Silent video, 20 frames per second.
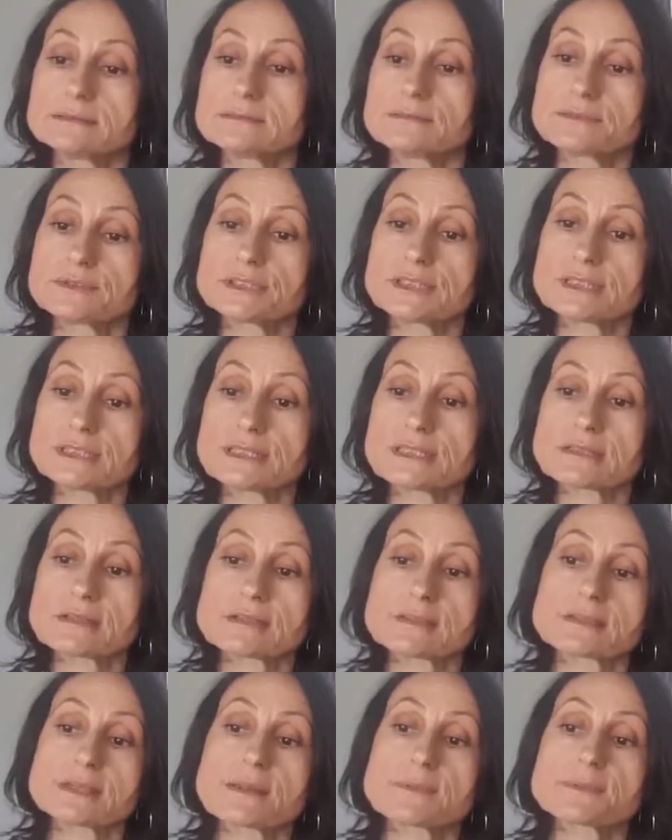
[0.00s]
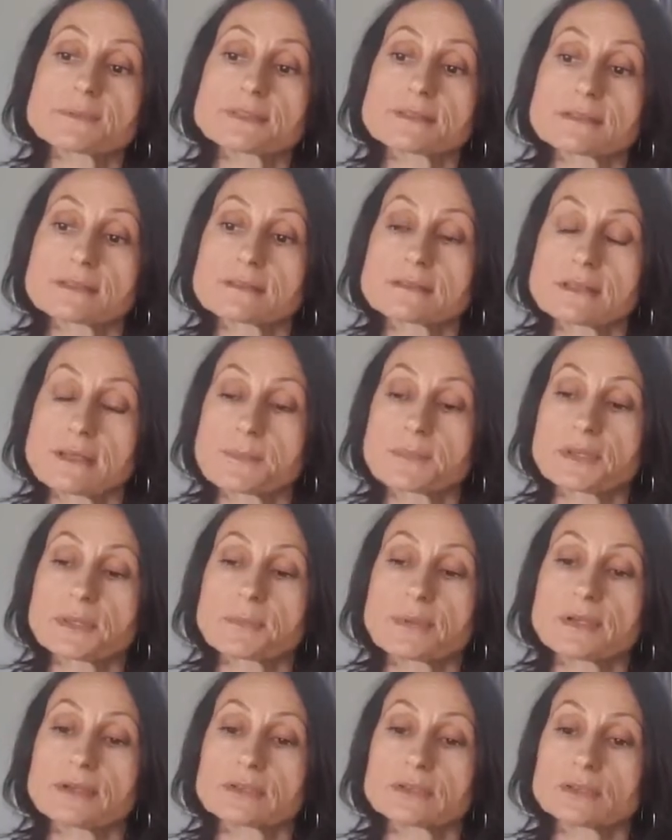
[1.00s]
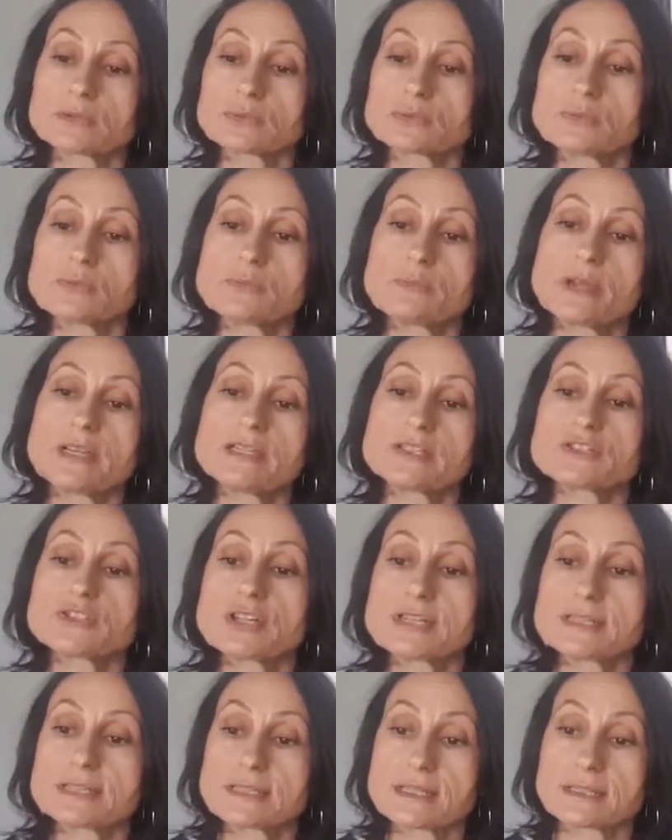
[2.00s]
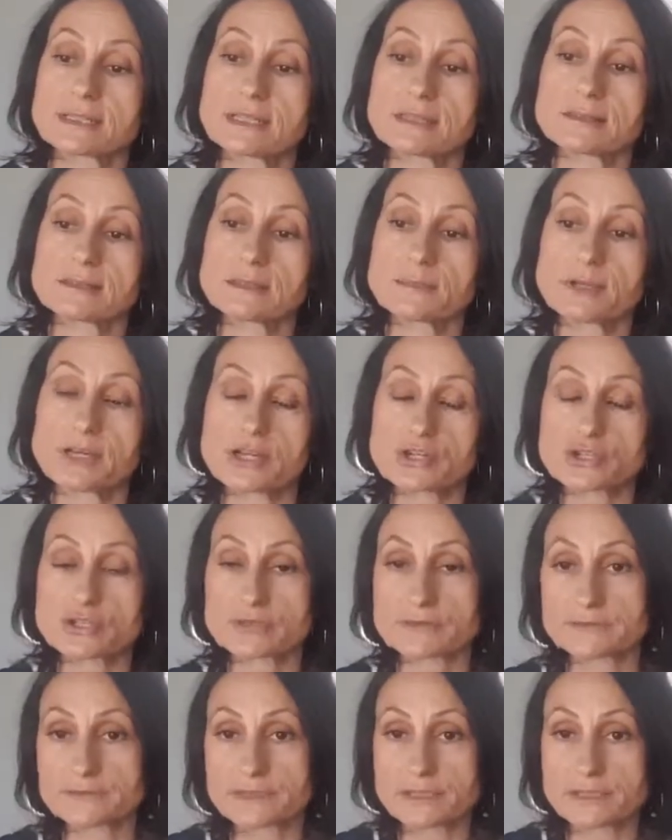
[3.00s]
really susceptible to many treats that can diminish the